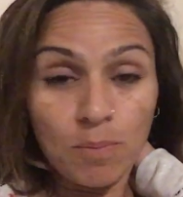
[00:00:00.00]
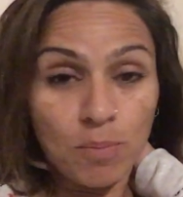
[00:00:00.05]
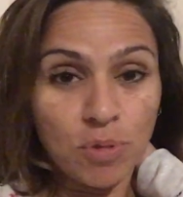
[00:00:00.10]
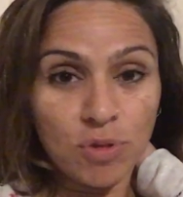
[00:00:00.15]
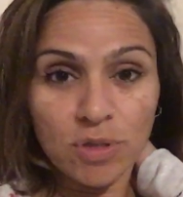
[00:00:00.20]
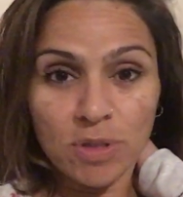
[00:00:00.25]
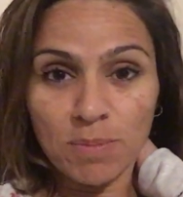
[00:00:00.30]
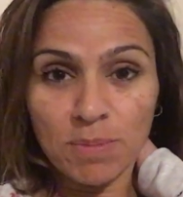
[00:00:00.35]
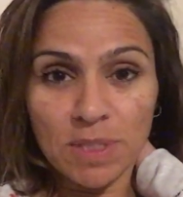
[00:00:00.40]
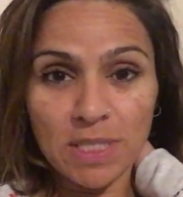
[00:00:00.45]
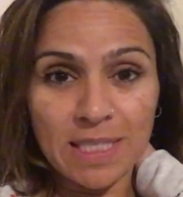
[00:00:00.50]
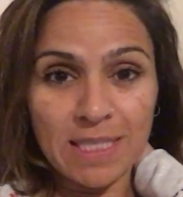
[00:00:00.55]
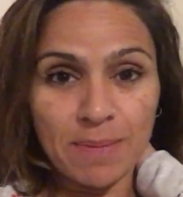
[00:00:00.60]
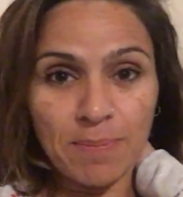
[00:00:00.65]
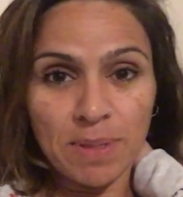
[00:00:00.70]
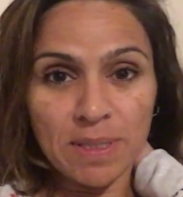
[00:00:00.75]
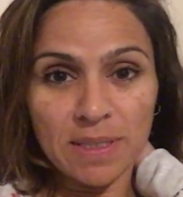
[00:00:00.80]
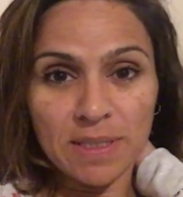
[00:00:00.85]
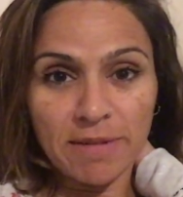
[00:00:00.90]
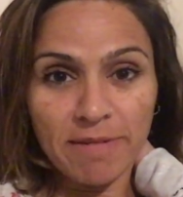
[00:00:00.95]
put some
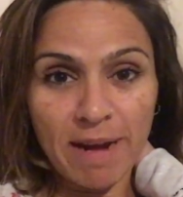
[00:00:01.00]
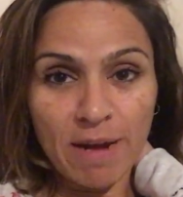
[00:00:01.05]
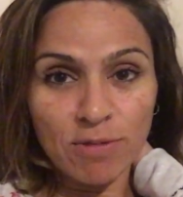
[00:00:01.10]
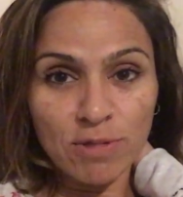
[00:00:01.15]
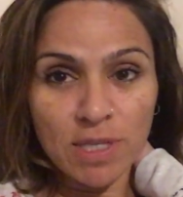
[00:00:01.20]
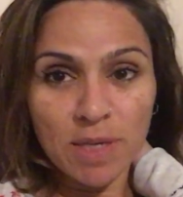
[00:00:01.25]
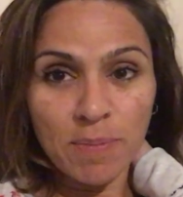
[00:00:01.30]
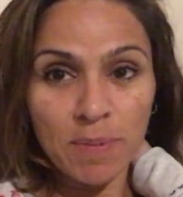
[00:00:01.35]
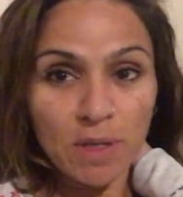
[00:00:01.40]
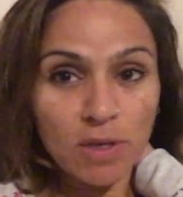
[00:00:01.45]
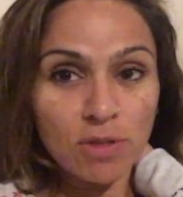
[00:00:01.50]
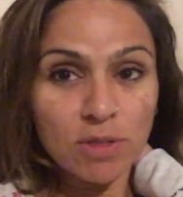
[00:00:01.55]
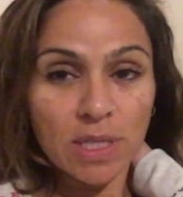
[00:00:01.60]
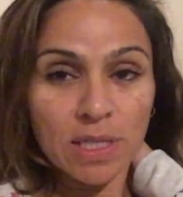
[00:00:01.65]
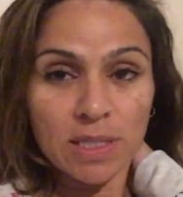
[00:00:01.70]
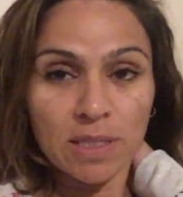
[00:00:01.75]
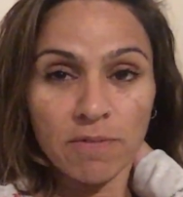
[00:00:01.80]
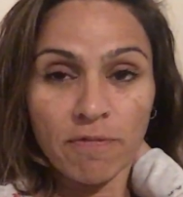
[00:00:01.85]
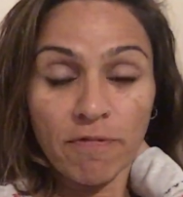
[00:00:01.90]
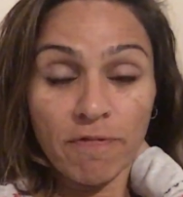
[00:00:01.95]
disciplines around it, because I
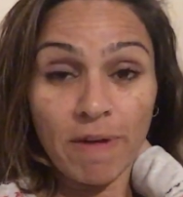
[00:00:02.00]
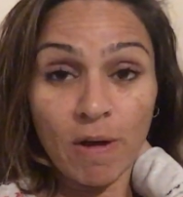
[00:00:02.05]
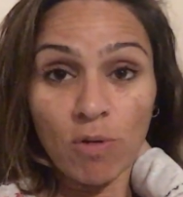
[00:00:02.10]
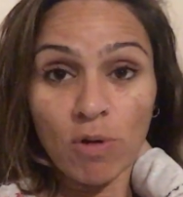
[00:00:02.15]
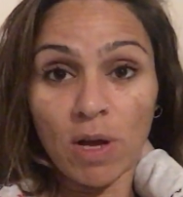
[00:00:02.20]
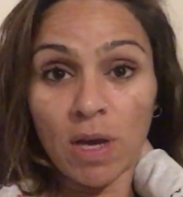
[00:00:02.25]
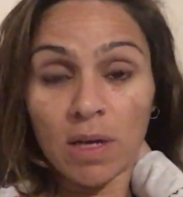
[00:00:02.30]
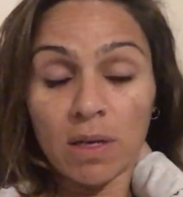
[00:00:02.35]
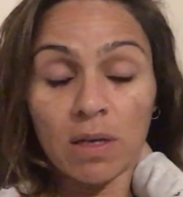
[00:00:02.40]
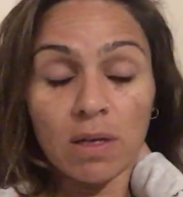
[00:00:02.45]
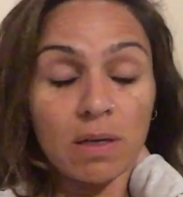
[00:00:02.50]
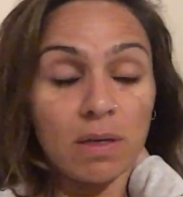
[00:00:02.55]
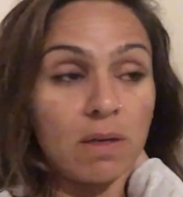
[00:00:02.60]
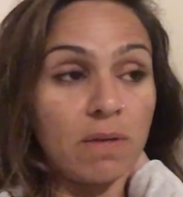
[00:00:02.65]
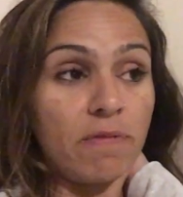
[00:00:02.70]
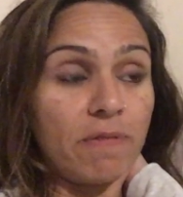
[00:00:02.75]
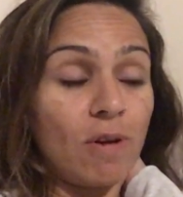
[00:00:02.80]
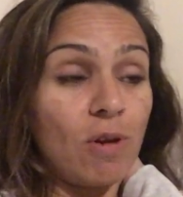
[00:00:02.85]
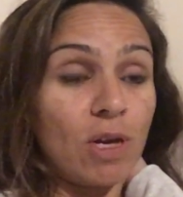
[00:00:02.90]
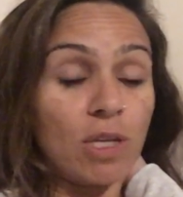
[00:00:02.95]
felt like
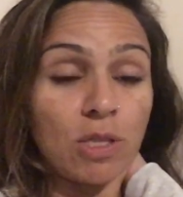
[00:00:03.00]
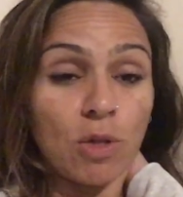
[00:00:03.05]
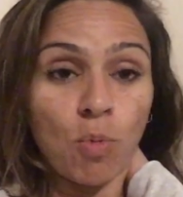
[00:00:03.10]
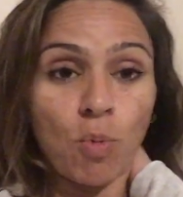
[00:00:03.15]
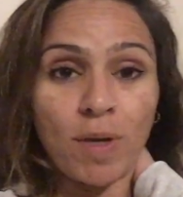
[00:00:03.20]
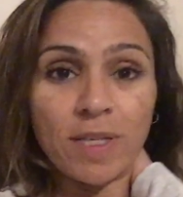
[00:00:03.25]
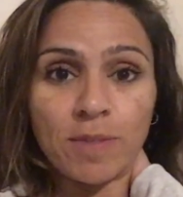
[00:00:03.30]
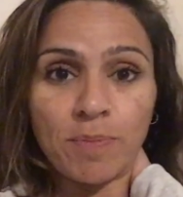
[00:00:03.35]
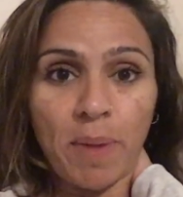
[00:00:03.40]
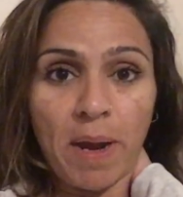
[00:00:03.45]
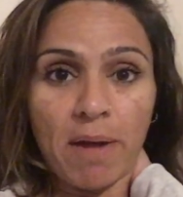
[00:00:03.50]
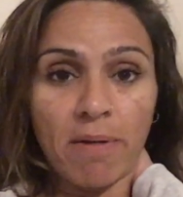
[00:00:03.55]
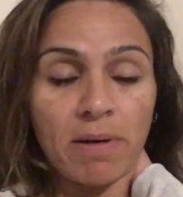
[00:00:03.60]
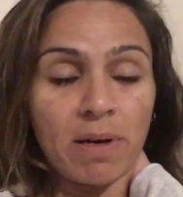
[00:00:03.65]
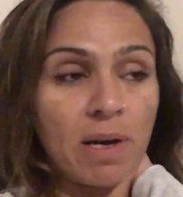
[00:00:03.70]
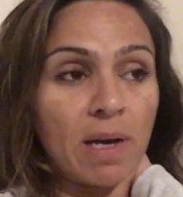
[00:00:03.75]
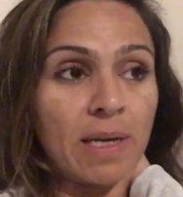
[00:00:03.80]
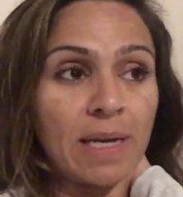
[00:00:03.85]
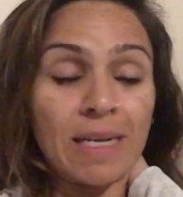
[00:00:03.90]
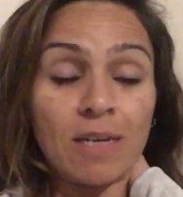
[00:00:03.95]
the worst
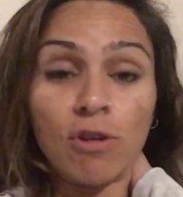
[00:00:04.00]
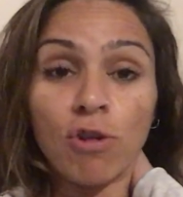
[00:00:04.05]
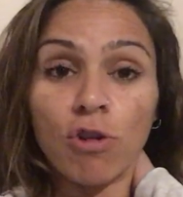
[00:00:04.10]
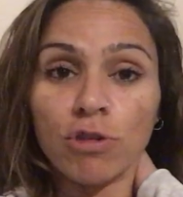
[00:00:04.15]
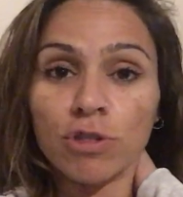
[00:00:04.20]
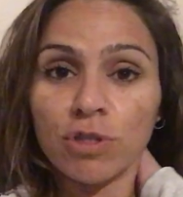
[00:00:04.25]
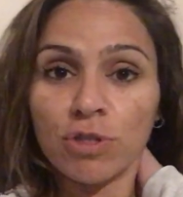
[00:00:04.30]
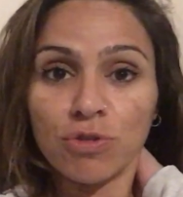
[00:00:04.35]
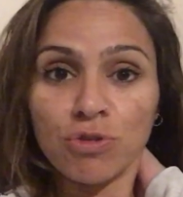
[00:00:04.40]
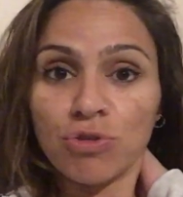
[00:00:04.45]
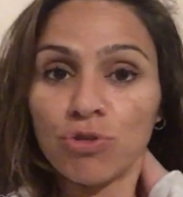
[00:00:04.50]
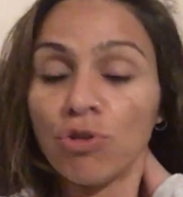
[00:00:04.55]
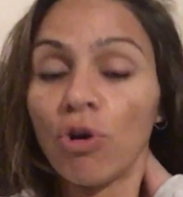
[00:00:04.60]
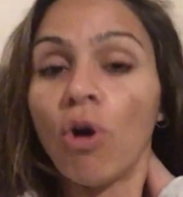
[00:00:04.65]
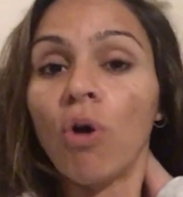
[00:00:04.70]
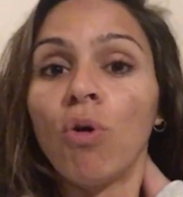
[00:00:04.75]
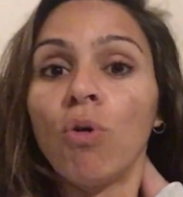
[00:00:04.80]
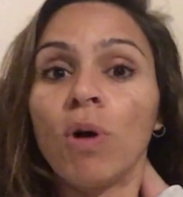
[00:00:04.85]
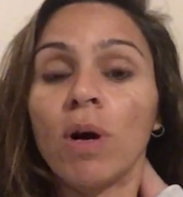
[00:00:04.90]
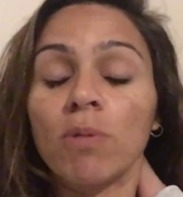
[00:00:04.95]
parent, like I'd lost
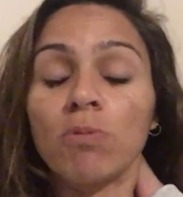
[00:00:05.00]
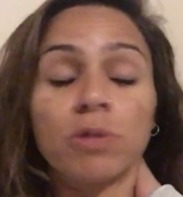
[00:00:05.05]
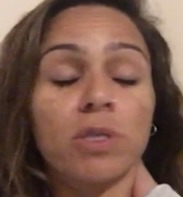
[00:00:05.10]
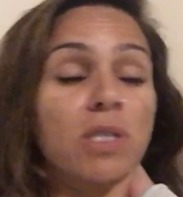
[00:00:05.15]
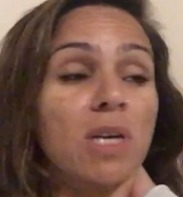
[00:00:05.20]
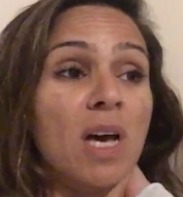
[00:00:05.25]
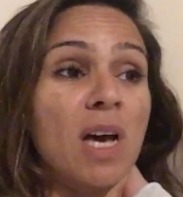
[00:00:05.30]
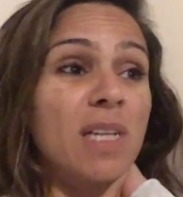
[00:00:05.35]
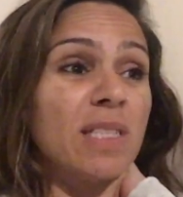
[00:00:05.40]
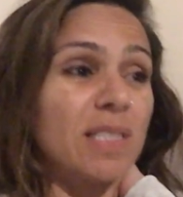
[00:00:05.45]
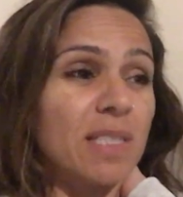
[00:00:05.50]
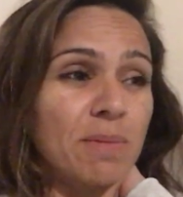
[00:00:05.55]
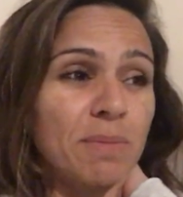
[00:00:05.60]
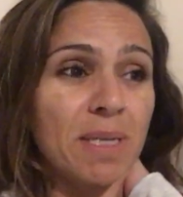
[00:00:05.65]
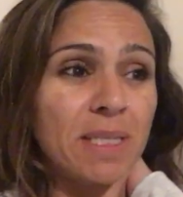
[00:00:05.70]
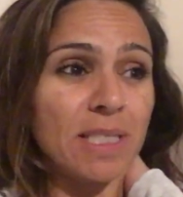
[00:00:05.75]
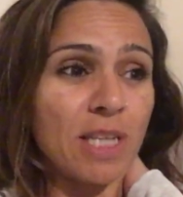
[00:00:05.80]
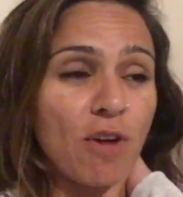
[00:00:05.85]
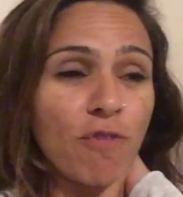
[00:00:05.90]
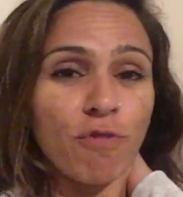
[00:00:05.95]
control, I was cursing
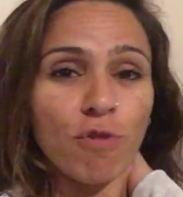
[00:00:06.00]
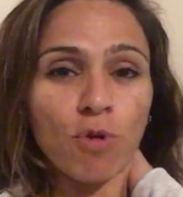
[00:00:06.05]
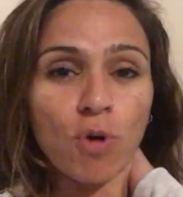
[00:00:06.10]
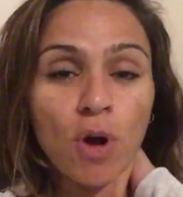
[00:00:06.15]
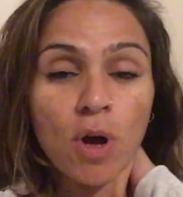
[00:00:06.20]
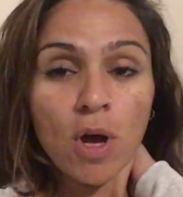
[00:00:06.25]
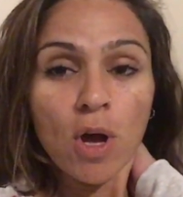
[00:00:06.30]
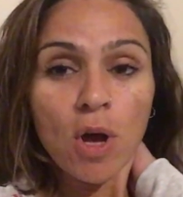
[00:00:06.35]
myself or